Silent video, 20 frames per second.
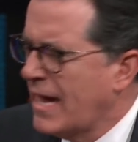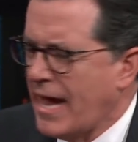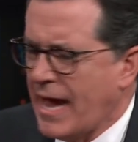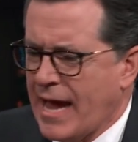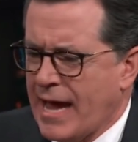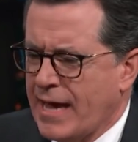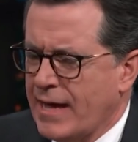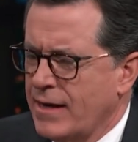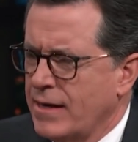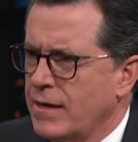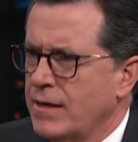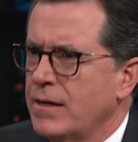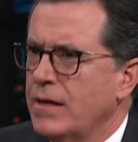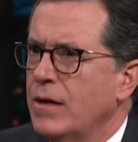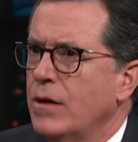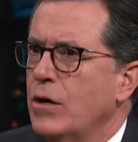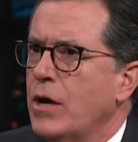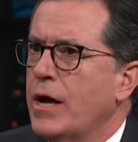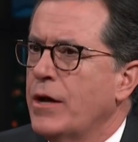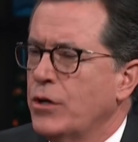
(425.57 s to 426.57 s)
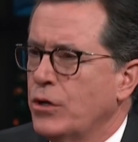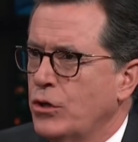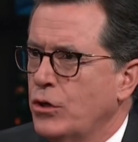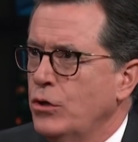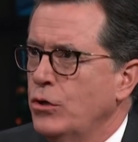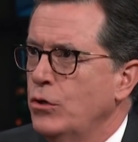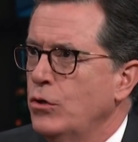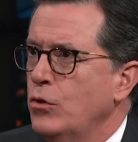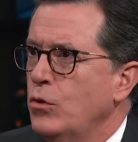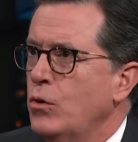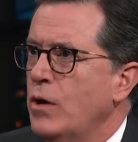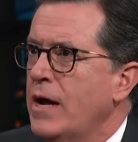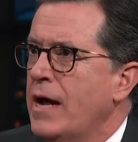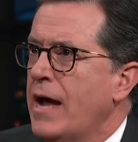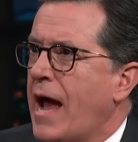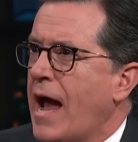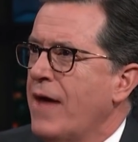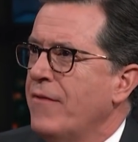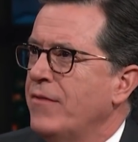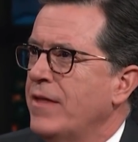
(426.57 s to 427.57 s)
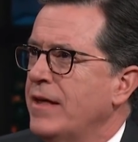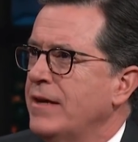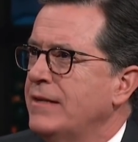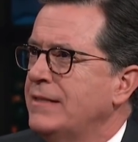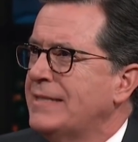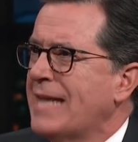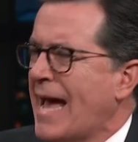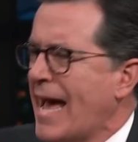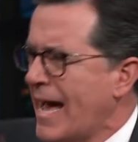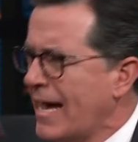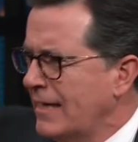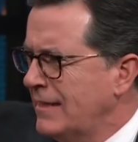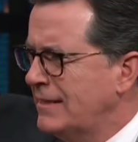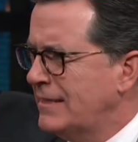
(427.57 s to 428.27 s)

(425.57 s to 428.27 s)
And, and, Who. And Who. And then Dad